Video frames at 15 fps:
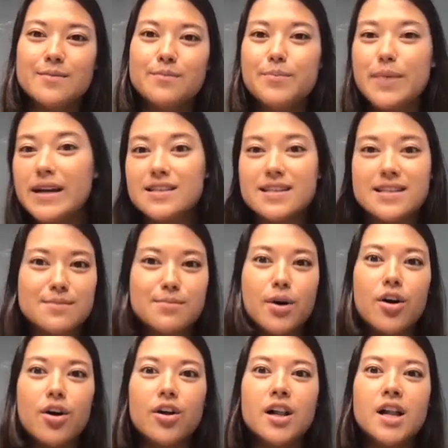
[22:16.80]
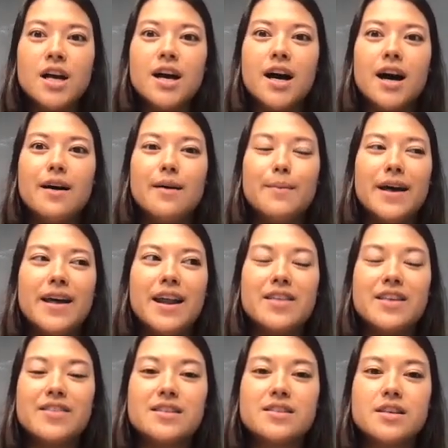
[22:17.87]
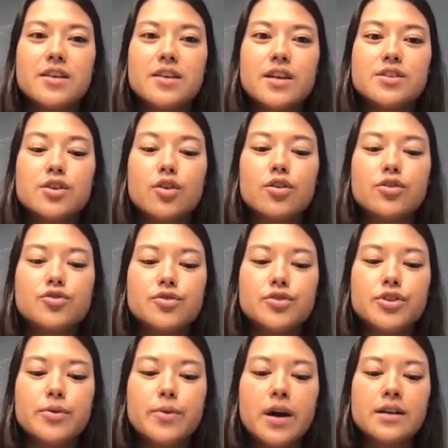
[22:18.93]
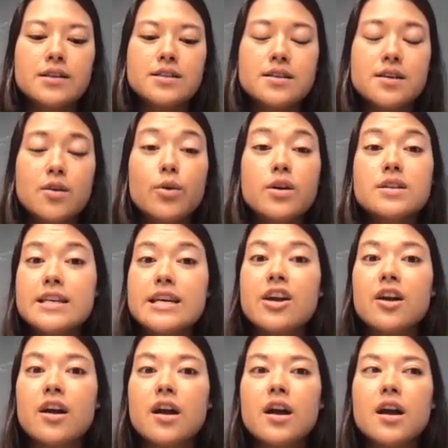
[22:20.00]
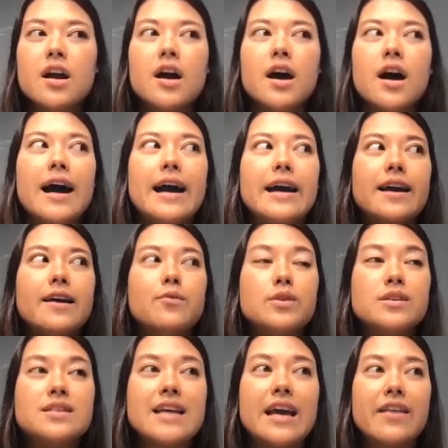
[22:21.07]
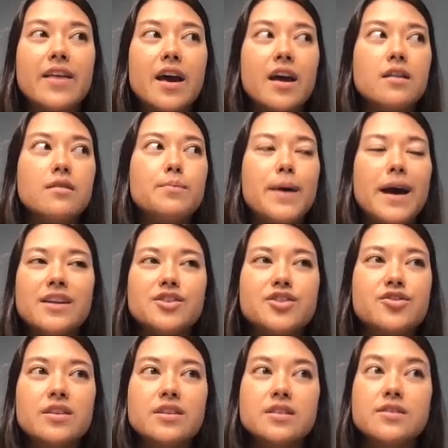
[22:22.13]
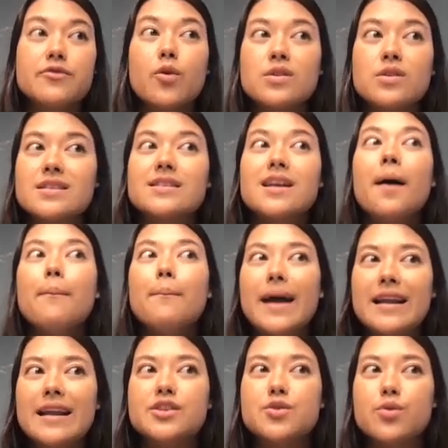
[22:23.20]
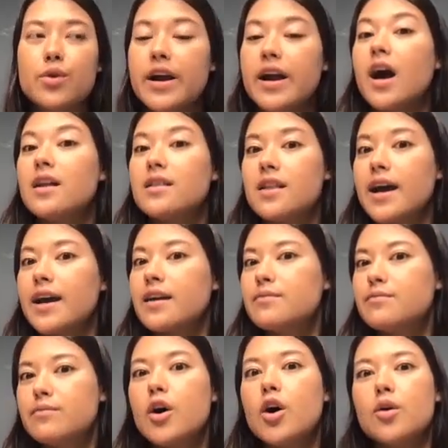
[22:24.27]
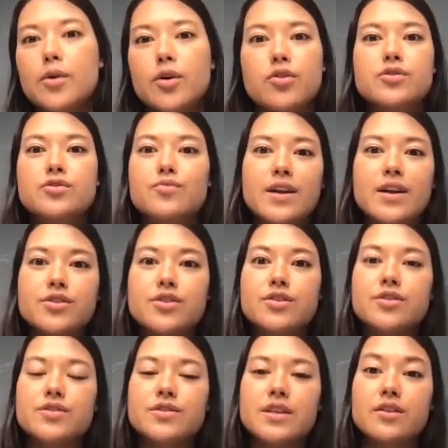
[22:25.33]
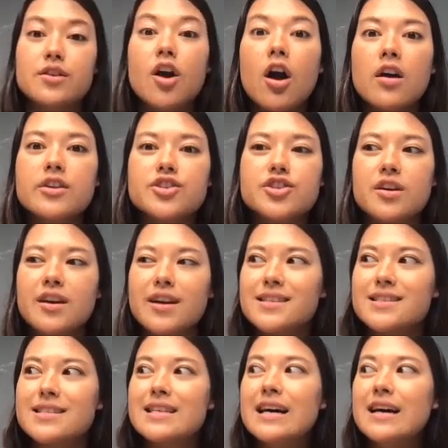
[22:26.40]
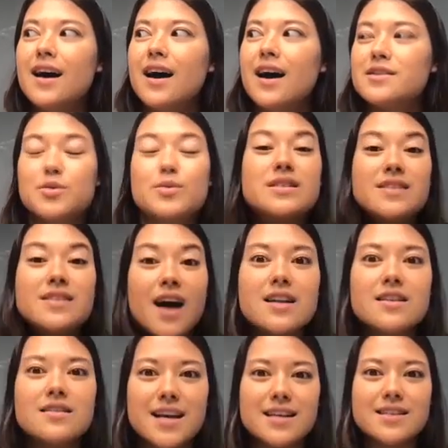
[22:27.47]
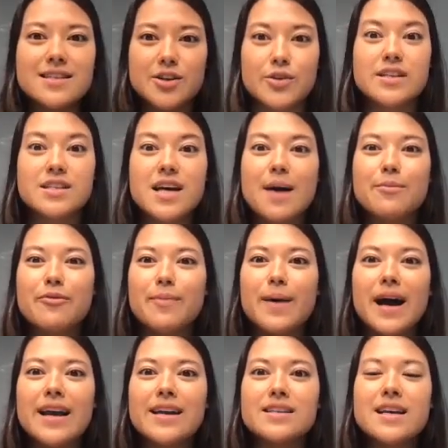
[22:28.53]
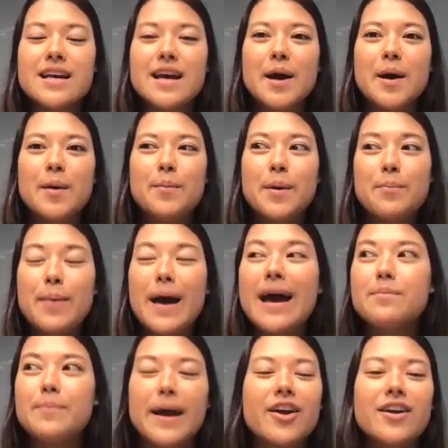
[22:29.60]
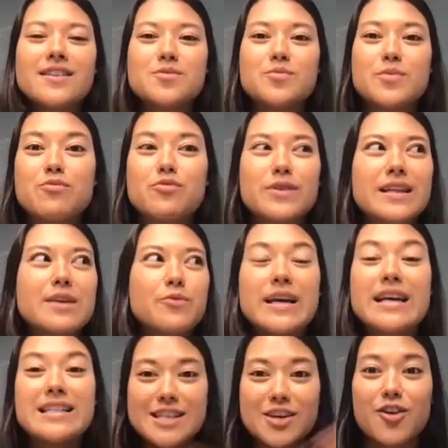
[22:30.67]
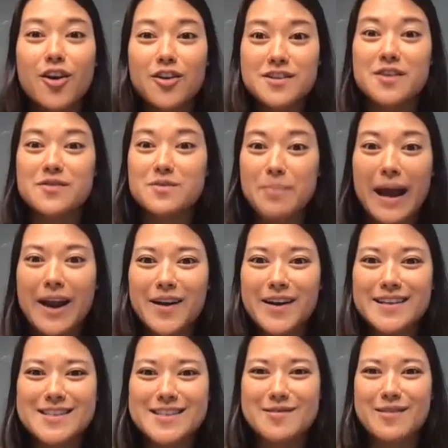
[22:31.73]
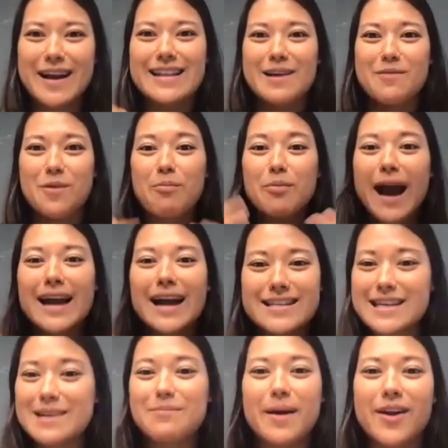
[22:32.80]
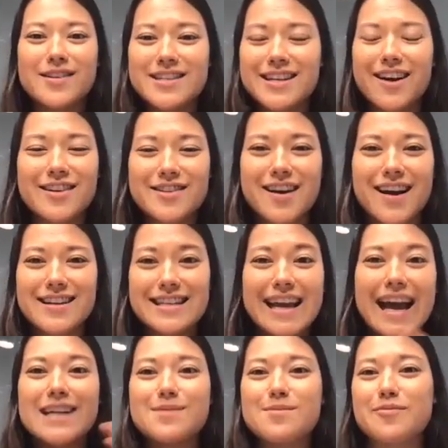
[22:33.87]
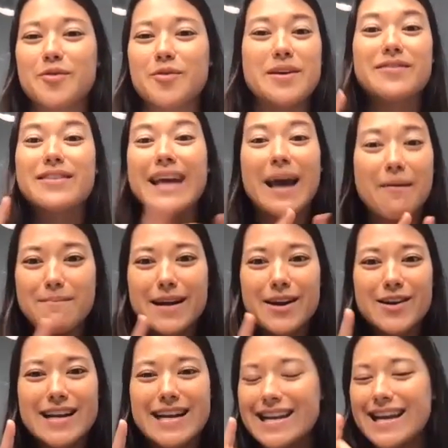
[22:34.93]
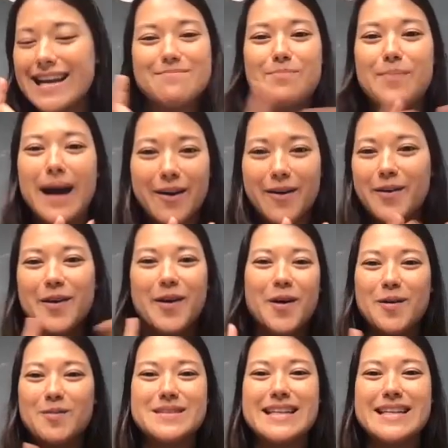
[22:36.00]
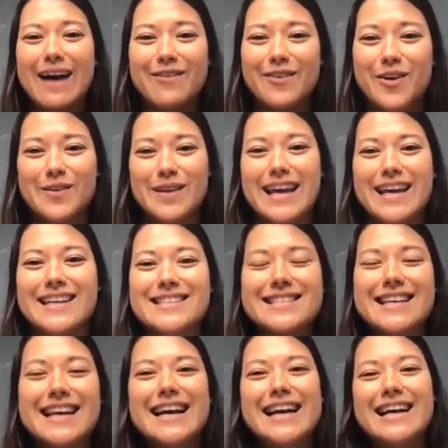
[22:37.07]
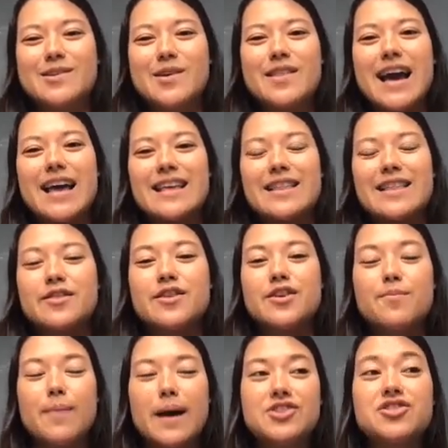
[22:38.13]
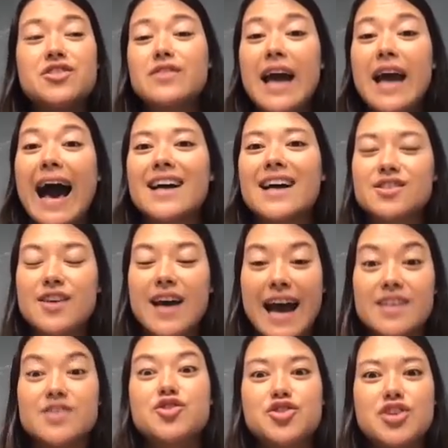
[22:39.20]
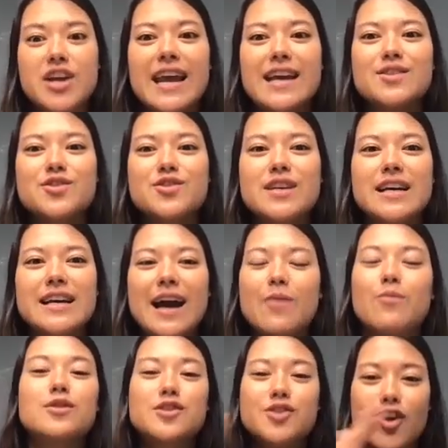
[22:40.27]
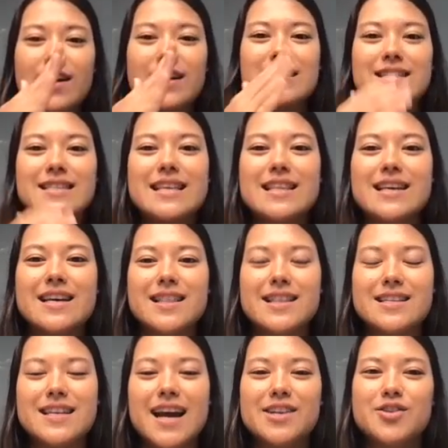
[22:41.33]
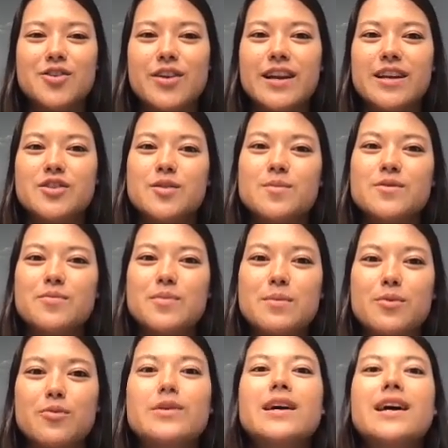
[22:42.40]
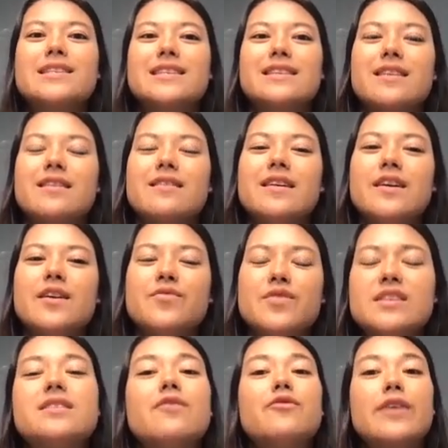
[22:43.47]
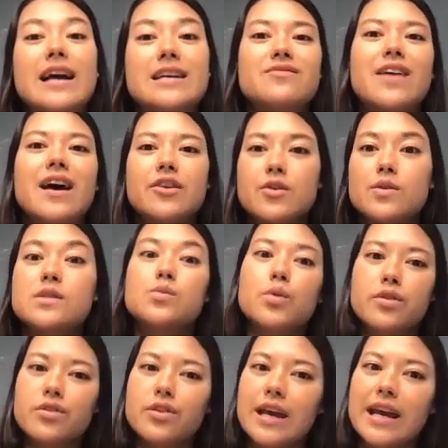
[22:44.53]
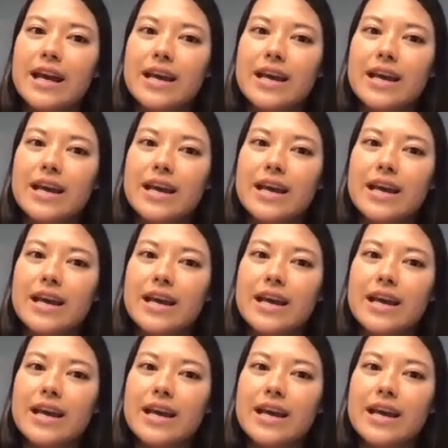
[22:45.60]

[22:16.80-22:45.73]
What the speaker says: big to small. And I think that's a cultural nuance. Whereas here, I would say that pet insurance, of course, it's not mandatory, unlike homeowners, renters, and car insurance. So it's not necessarily top of mind. But pet parents, we consider ourselves parents, right? Like, we're practicing parenting on dogs and cats before we even get married and buy our own homes and have our own kids. And so I think the mind shift has changed, and we're starting to see the tide turning in terms of people realizing that this definitely has value. It's worth looking